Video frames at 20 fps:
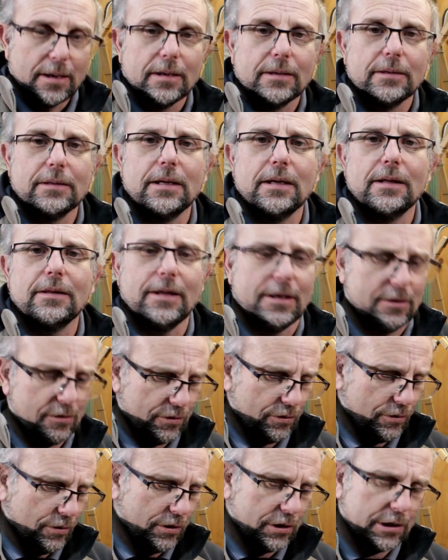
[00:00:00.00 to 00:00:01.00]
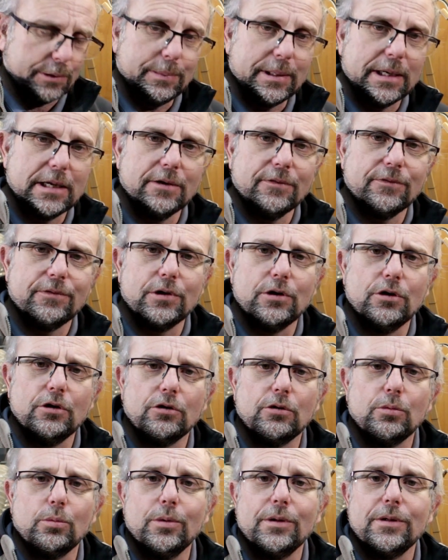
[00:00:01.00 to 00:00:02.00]
Now, that's not to be
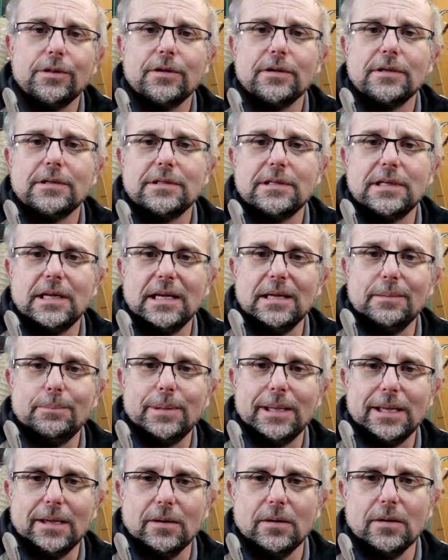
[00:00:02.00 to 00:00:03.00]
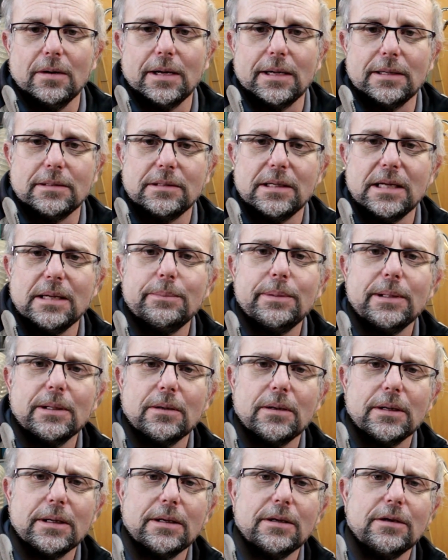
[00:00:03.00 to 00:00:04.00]
confused with TPI.
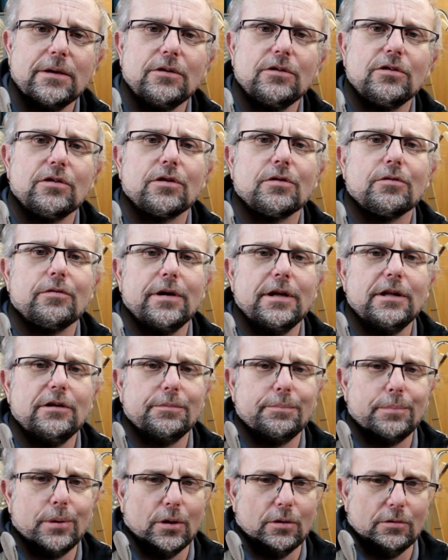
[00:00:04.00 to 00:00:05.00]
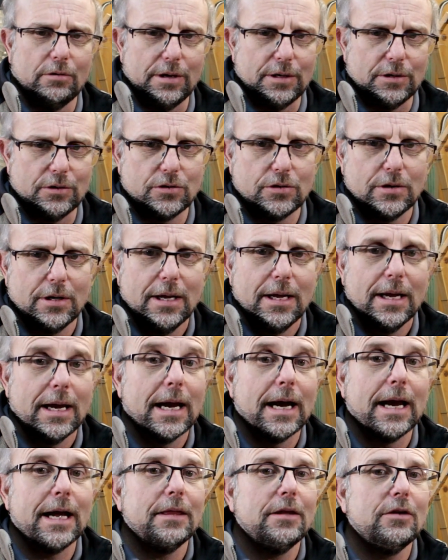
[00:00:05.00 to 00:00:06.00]
TPI is threads per inch,
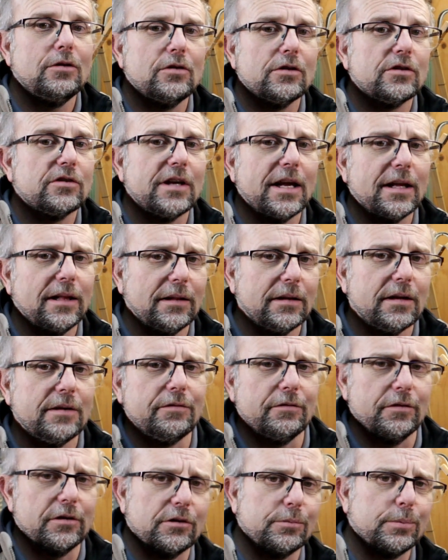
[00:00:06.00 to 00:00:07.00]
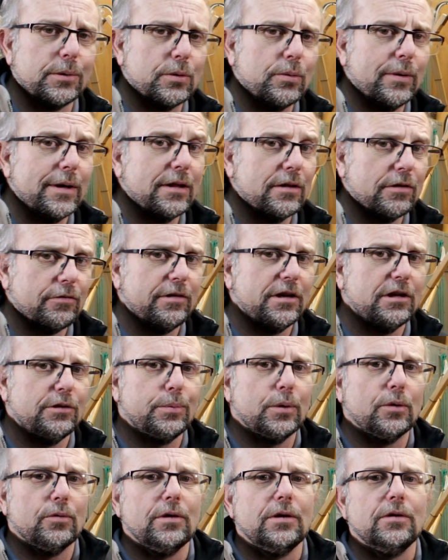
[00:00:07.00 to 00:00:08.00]
and there's a subtle difference between threads
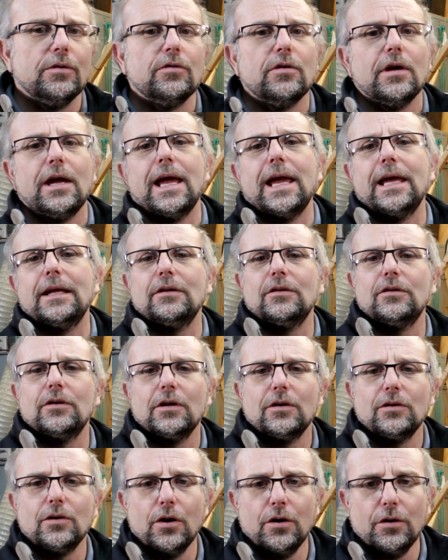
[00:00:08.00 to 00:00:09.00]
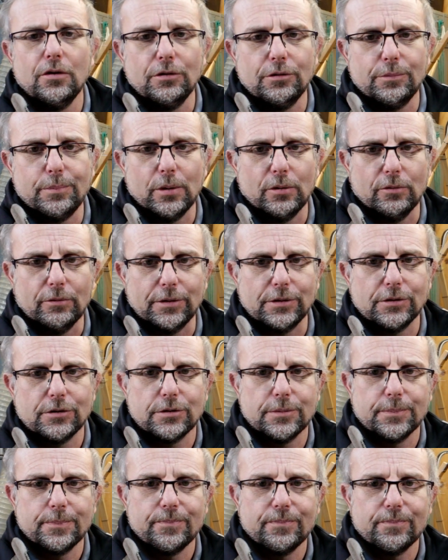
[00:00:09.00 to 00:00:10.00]
per inch and turns per inch.